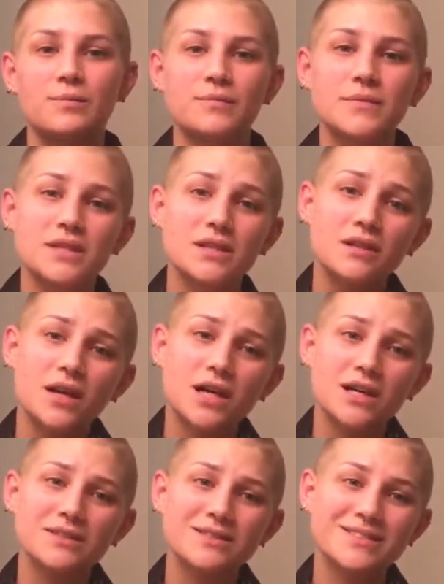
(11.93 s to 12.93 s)
to
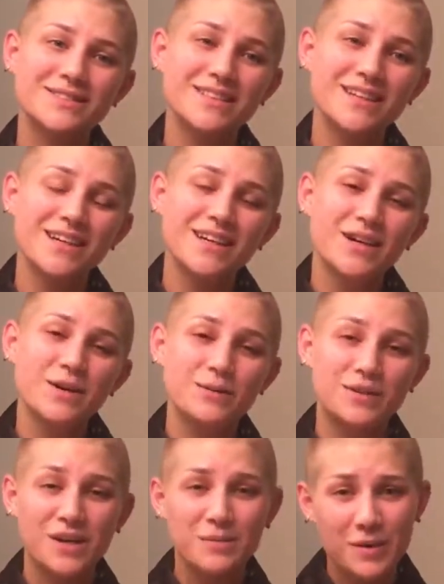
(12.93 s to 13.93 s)
not
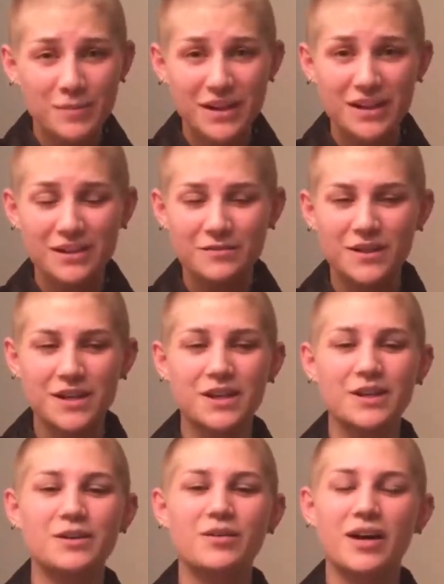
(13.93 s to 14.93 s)
worry about making a
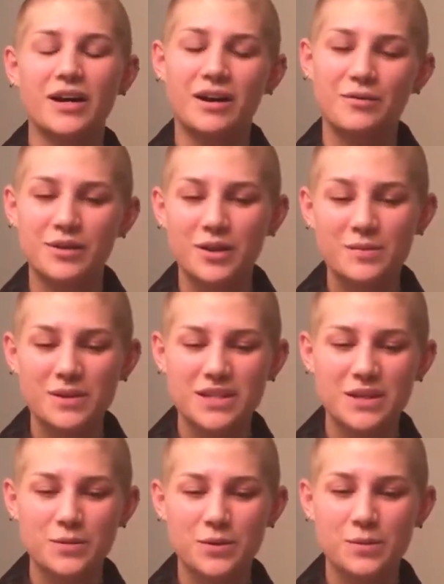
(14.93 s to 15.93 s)
video. I got really busy
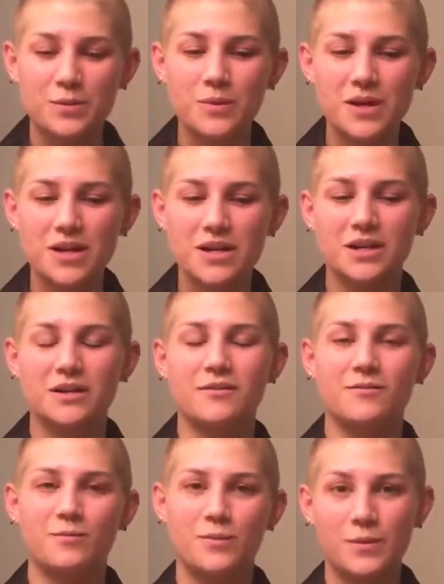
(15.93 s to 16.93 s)
with work,
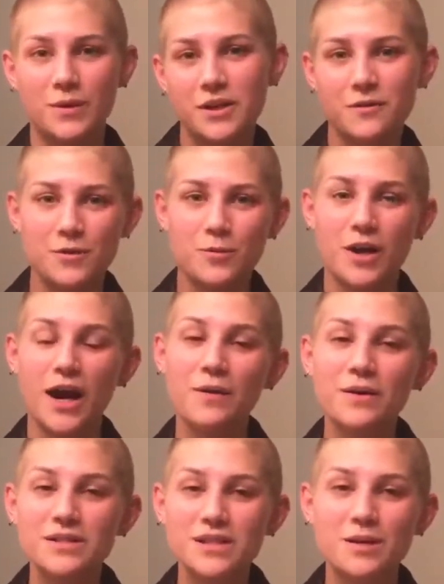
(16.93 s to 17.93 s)
been working a few more
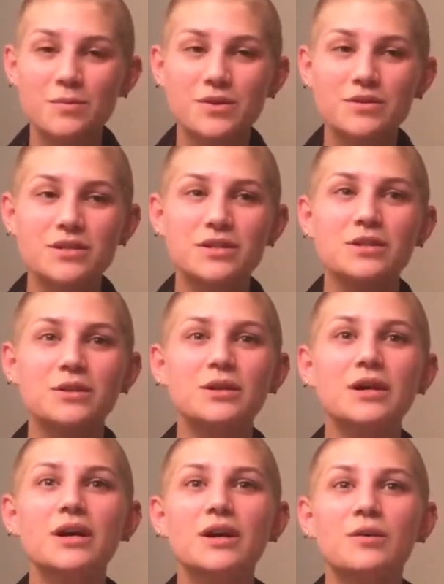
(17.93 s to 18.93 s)
hours than I'm used to,
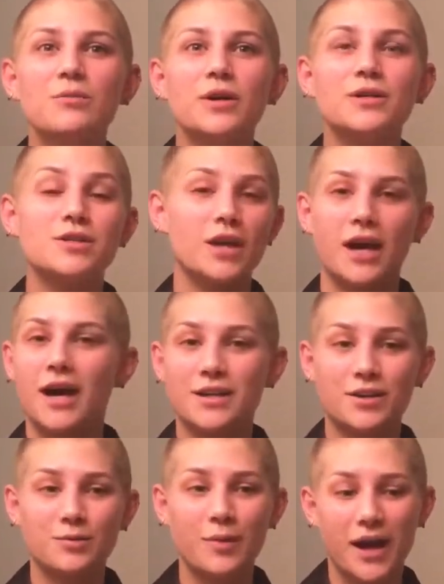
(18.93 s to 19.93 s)
which I
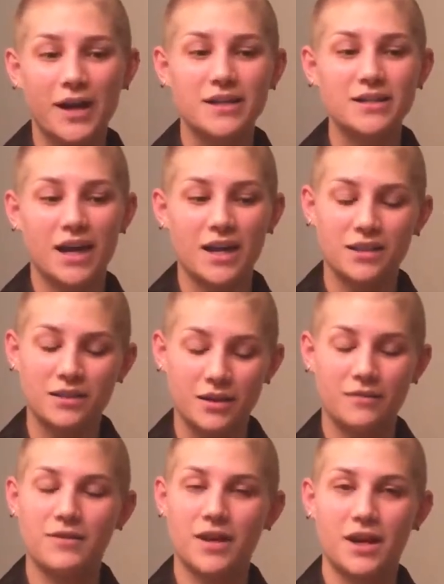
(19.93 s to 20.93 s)
don't mind. I
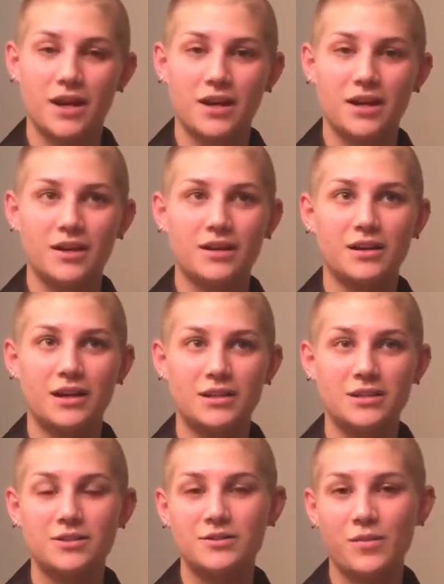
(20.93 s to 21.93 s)
love that I get to
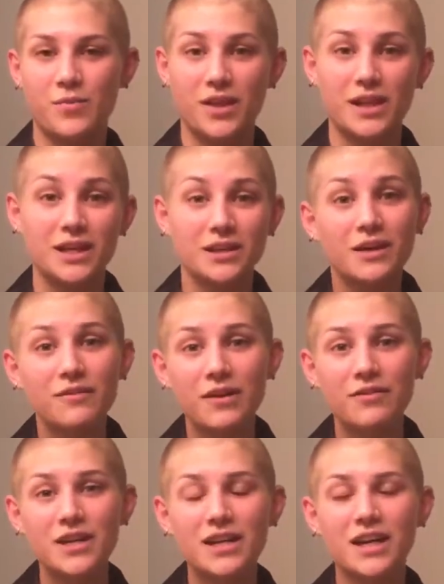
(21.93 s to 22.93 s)
do something that I love
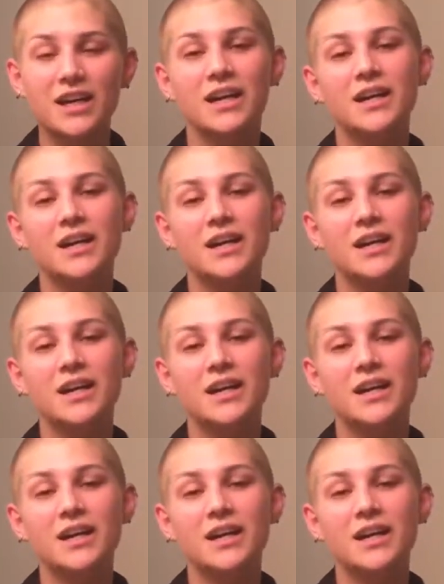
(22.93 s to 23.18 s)
every day.